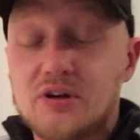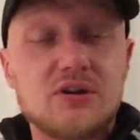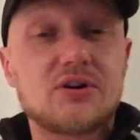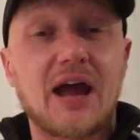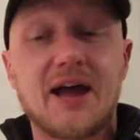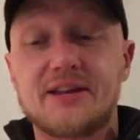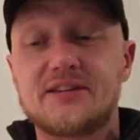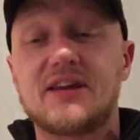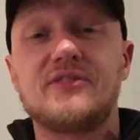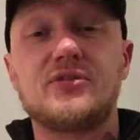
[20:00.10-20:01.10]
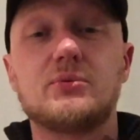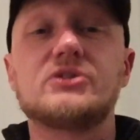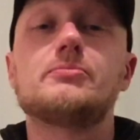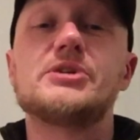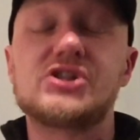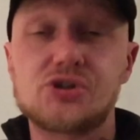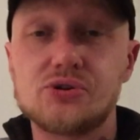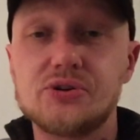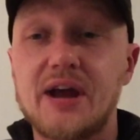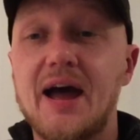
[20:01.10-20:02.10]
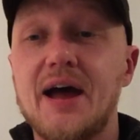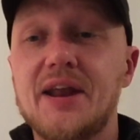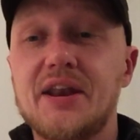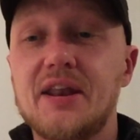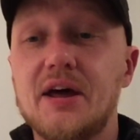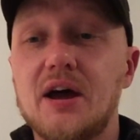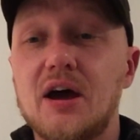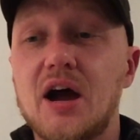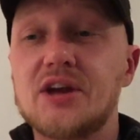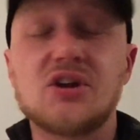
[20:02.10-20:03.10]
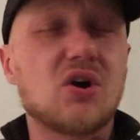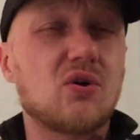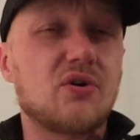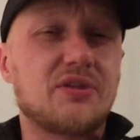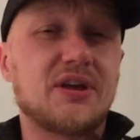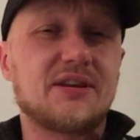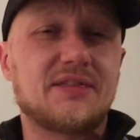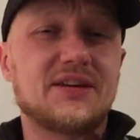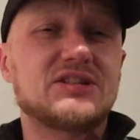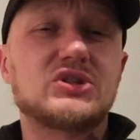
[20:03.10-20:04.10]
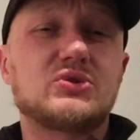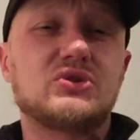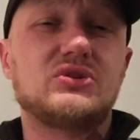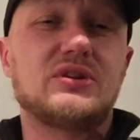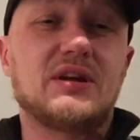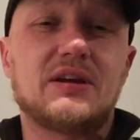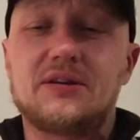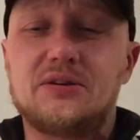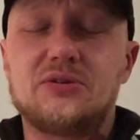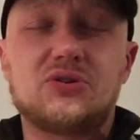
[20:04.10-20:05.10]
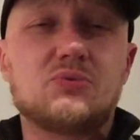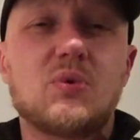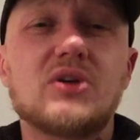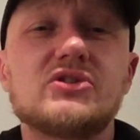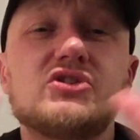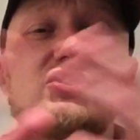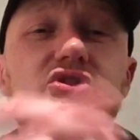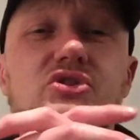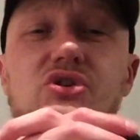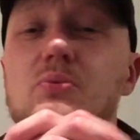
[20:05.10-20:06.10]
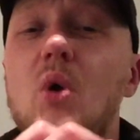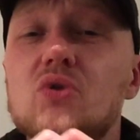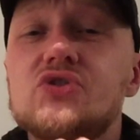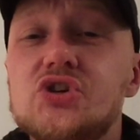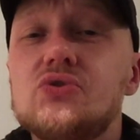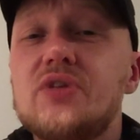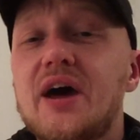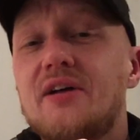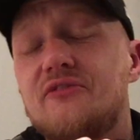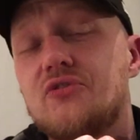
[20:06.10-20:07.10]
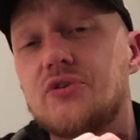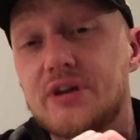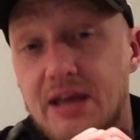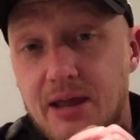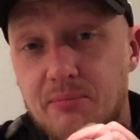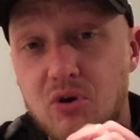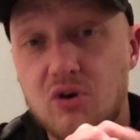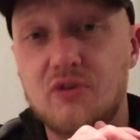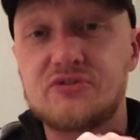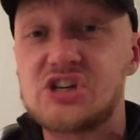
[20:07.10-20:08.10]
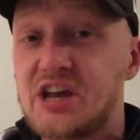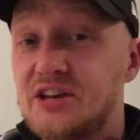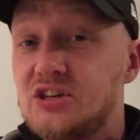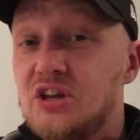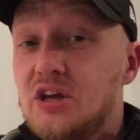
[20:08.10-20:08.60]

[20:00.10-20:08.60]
look at, if you want to be sure, and I know that this you won't do that for a game of $10